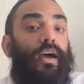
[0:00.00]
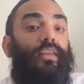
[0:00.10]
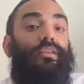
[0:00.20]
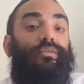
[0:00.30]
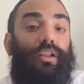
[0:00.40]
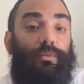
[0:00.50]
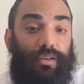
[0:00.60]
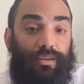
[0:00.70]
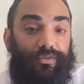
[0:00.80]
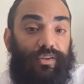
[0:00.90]
and the
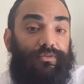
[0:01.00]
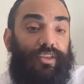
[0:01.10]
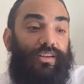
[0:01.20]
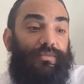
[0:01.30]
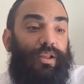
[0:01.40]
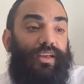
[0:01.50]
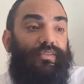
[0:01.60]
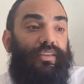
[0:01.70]
development of self takes place.